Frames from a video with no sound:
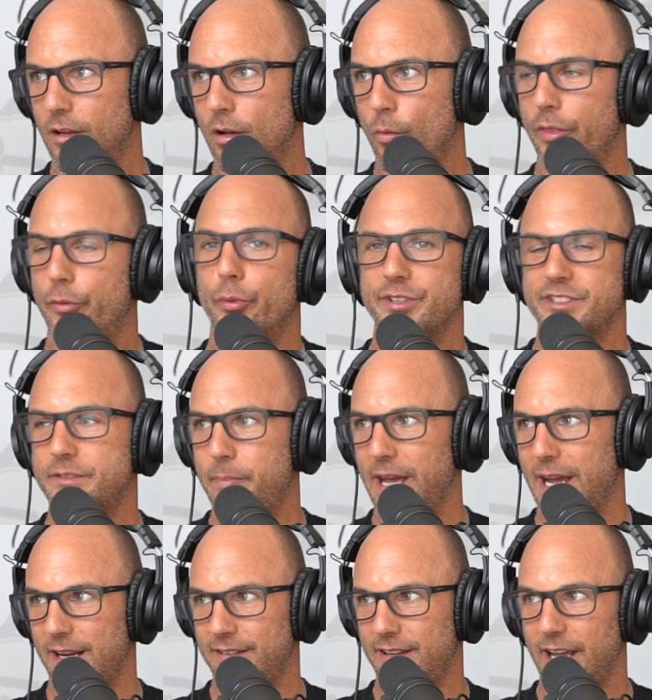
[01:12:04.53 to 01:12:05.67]
with
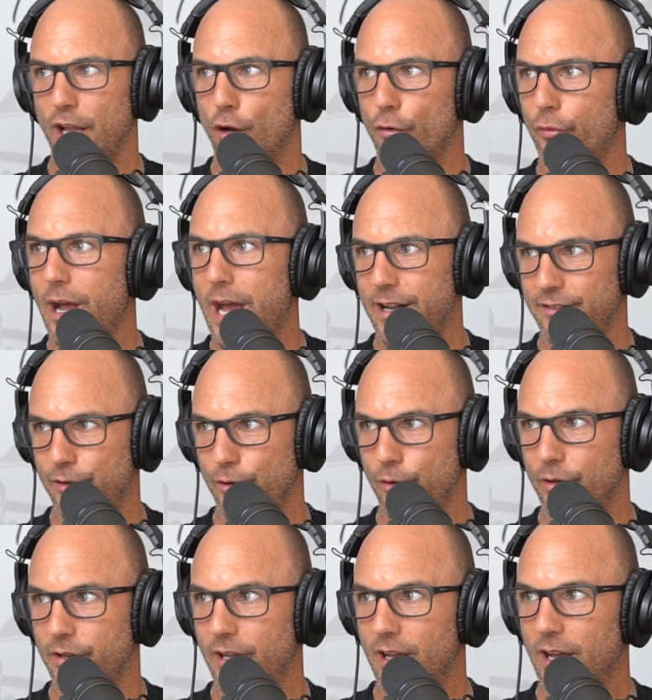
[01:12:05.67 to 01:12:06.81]
respect and
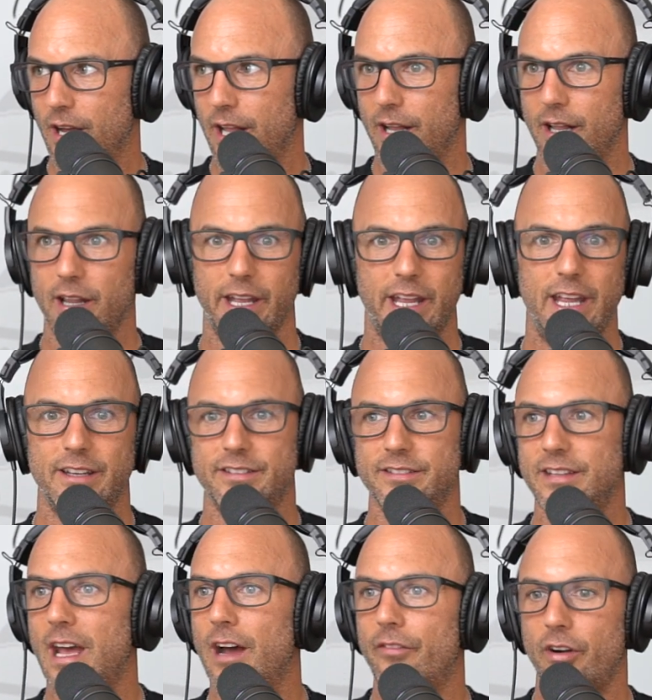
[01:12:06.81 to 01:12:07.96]
gratitude. And it, like he's
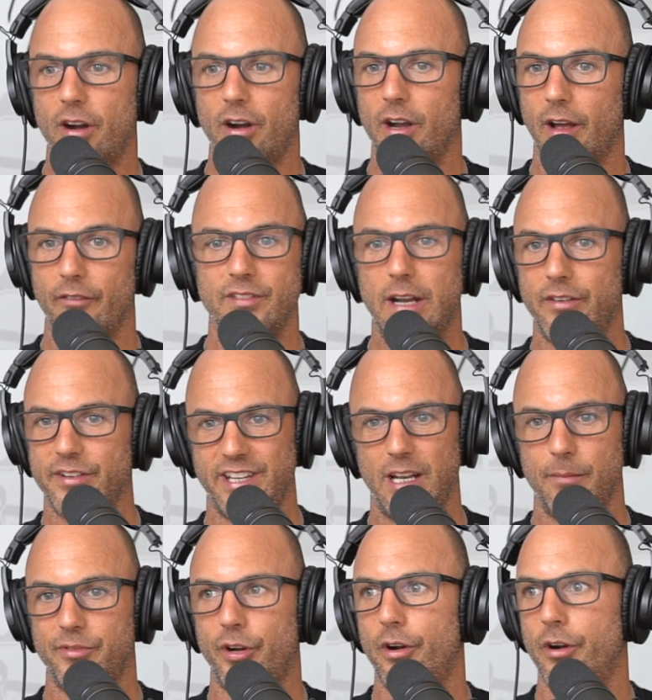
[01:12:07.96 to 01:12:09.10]
never, I've never seen him
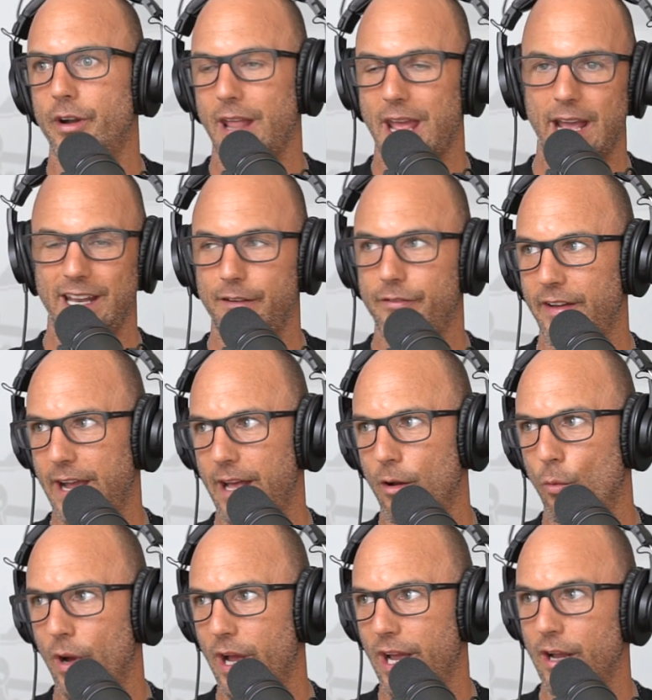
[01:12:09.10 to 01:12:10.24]
turn any fan
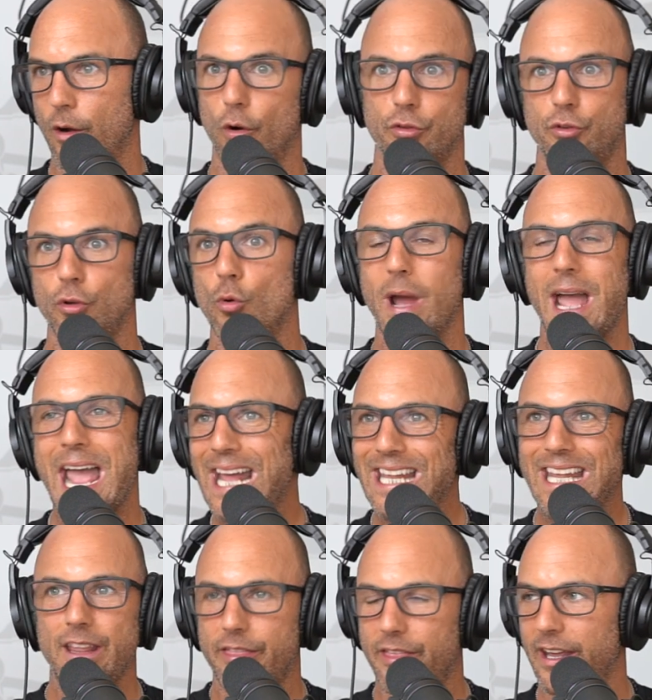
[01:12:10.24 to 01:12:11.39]
away or do
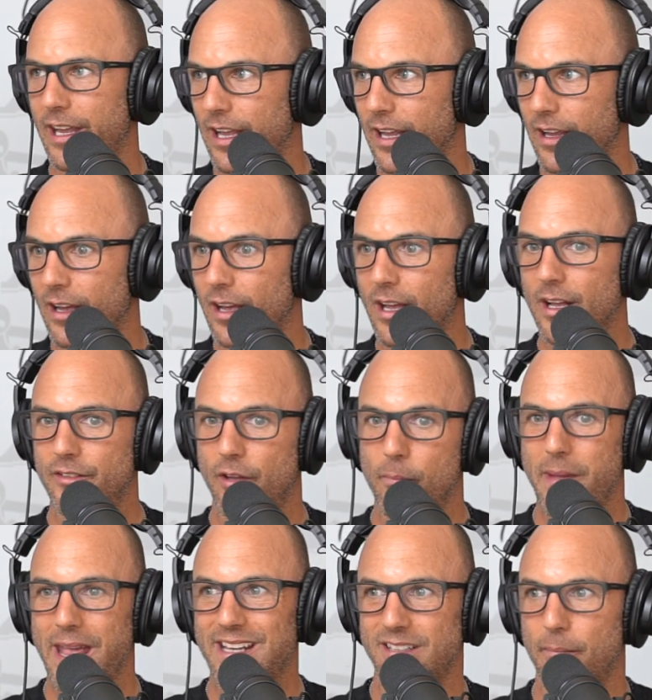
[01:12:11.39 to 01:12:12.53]
anything to
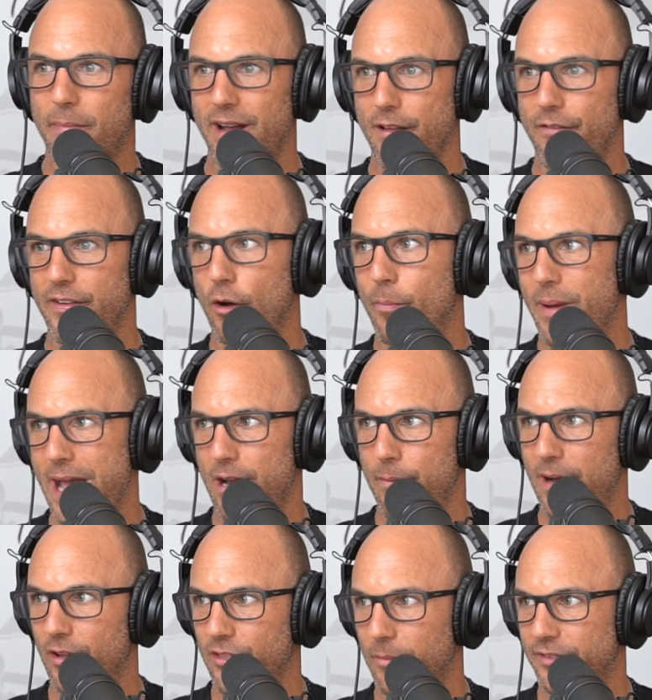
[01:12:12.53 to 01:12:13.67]
make somebody feel bad
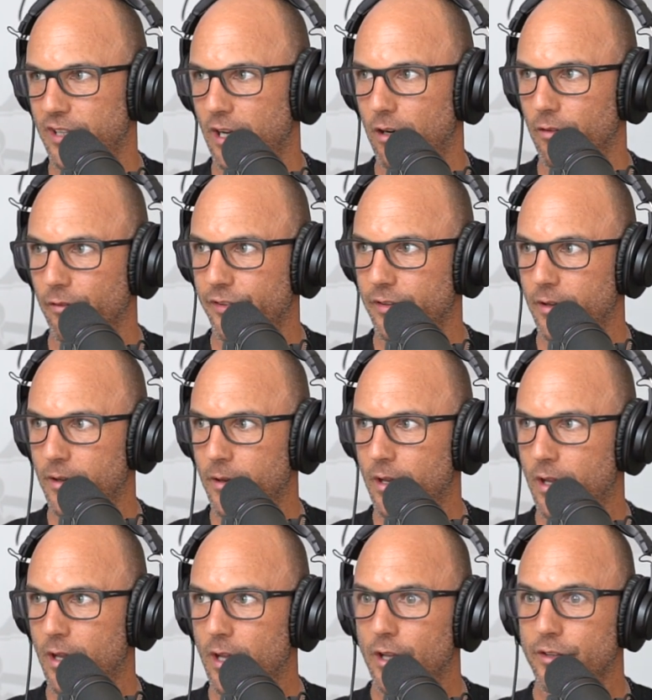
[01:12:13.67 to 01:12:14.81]
about themselves.
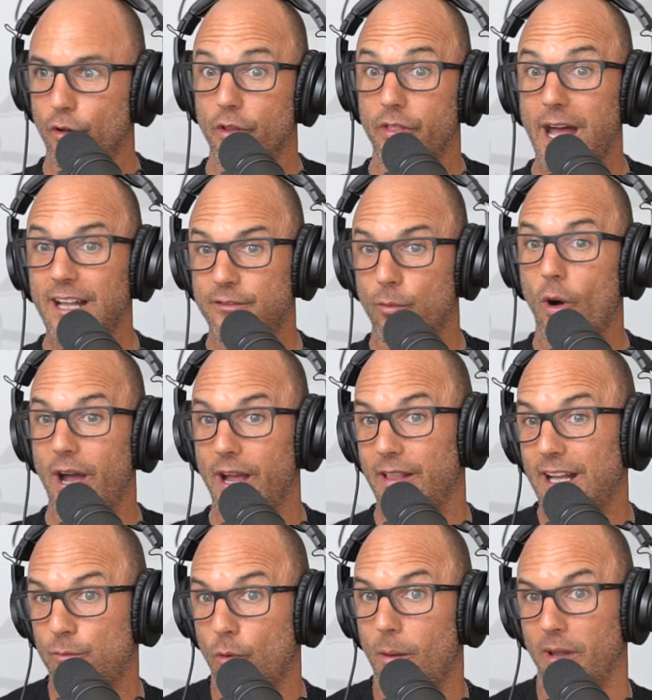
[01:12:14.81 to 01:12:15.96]
So he, so that's why
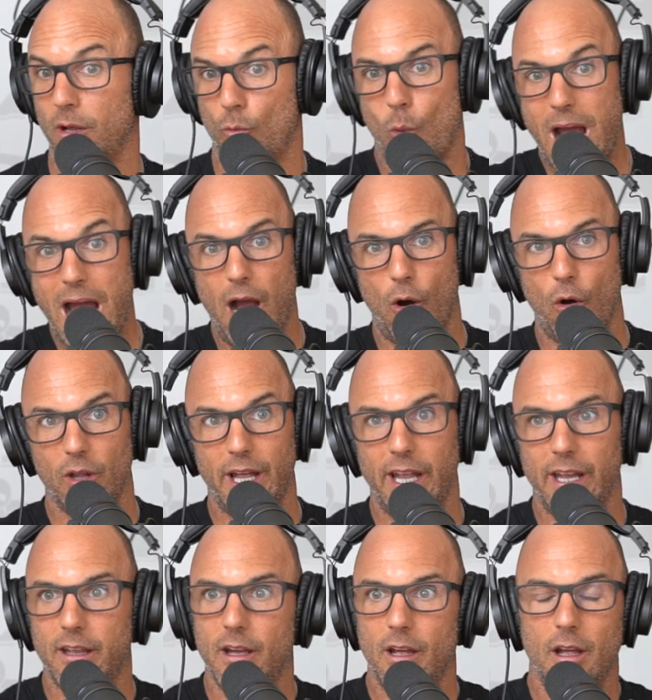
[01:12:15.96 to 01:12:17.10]
that's where I'm like, wow,
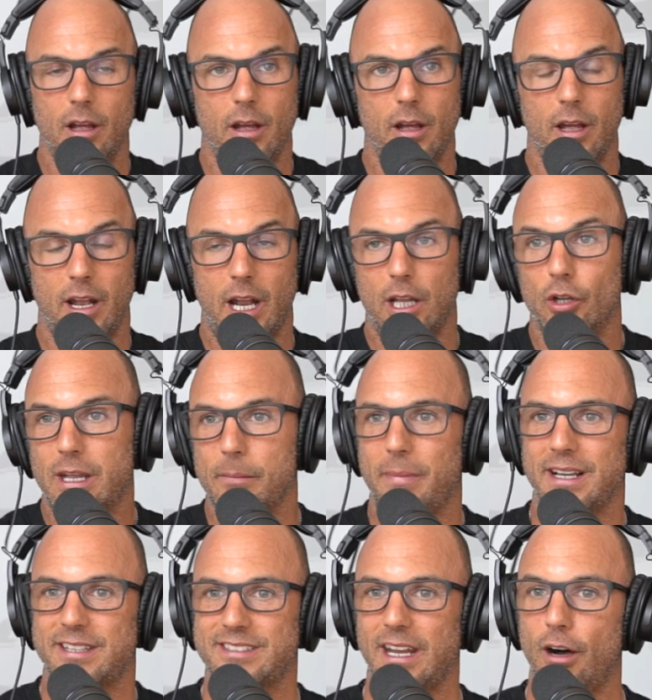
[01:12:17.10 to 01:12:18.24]
like and I look at
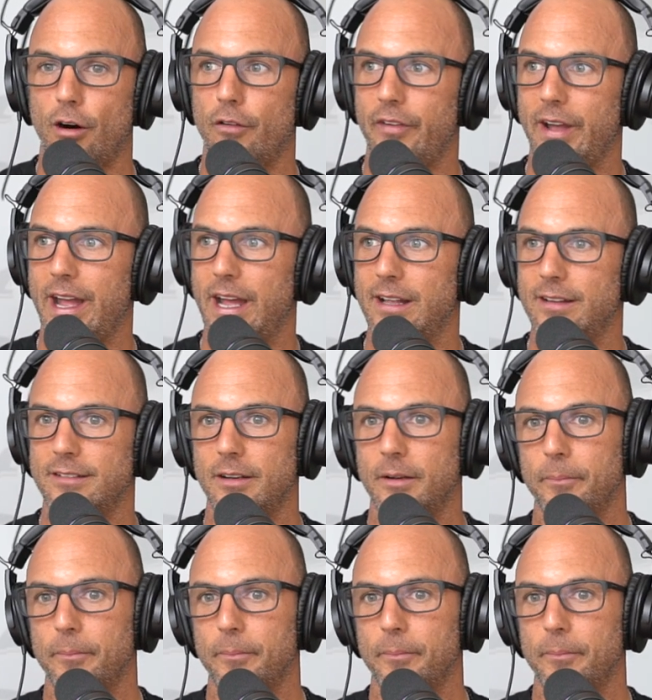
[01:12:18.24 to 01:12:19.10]
myself and